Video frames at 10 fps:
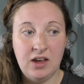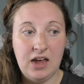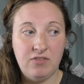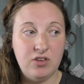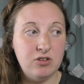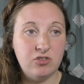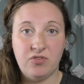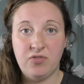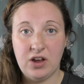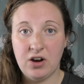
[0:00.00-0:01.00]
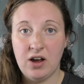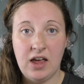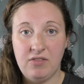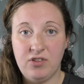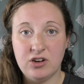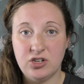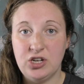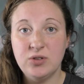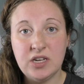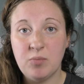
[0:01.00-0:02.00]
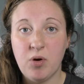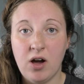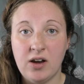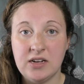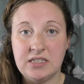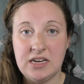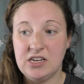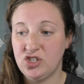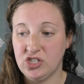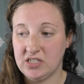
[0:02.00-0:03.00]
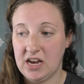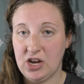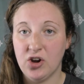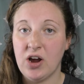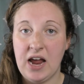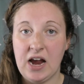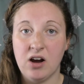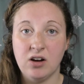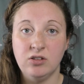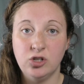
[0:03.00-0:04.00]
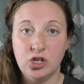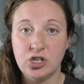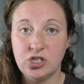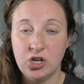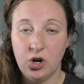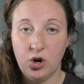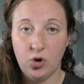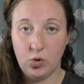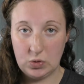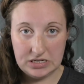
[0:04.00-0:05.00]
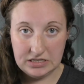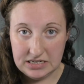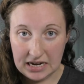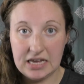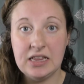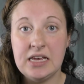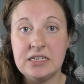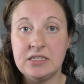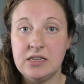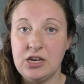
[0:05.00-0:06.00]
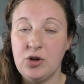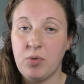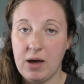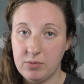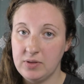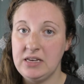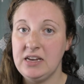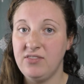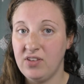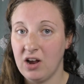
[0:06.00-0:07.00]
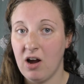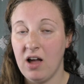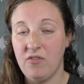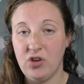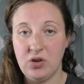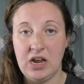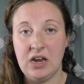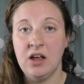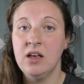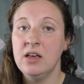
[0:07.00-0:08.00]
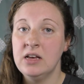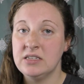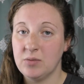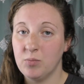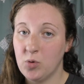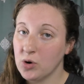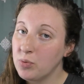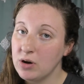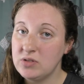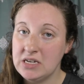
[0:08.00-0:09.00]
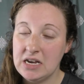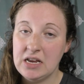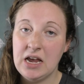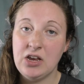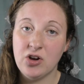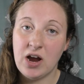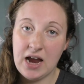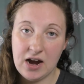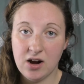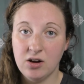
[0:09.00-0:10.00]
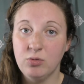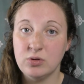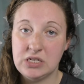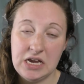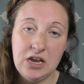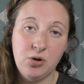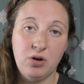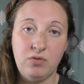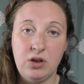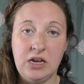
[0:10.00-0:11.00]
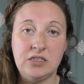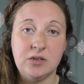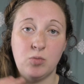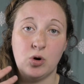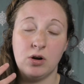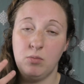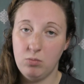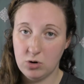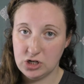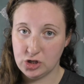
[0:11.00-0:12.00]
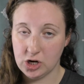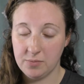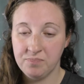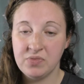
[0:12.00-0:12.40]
if you're using products and it's just like your hair looks ridiculous, then you probably need to figure out if you need some more protein in your hair routine or if you need some more moisture.